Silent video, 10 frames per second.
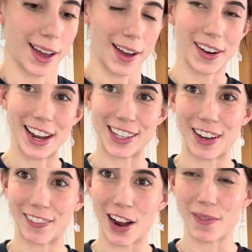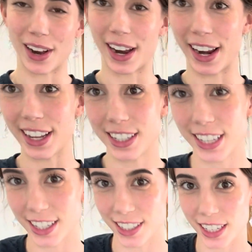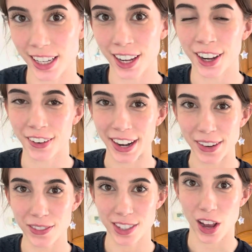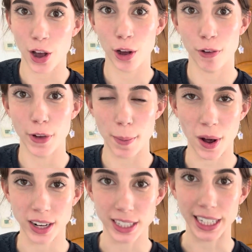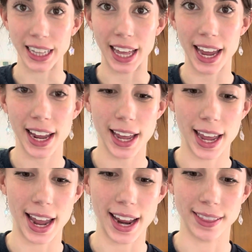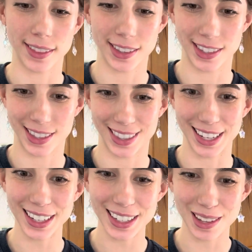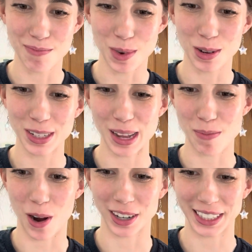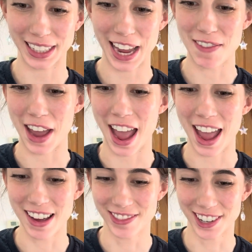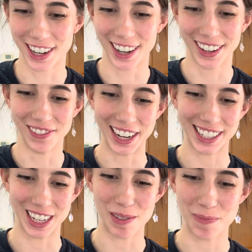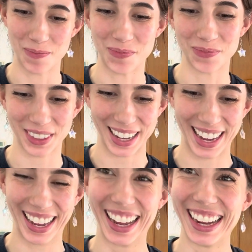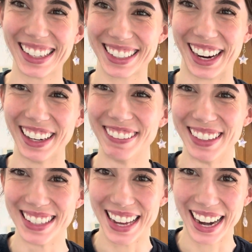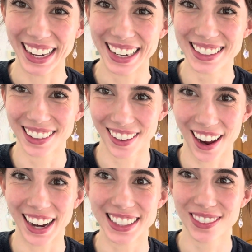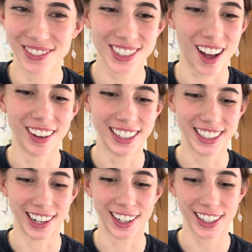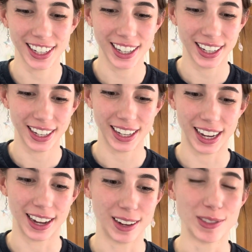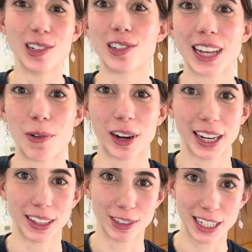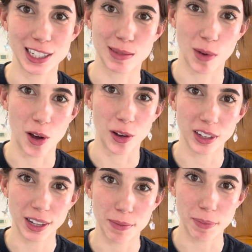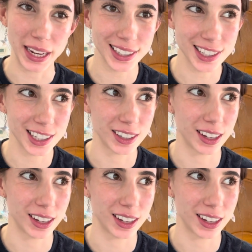Okay, so I've got my 60 grams of epoxy clay, and this is the most epoxy clay I've ever mixed up. It's kind of insane. It's a lot. It's a solid chunk. Usually I work in really small bits.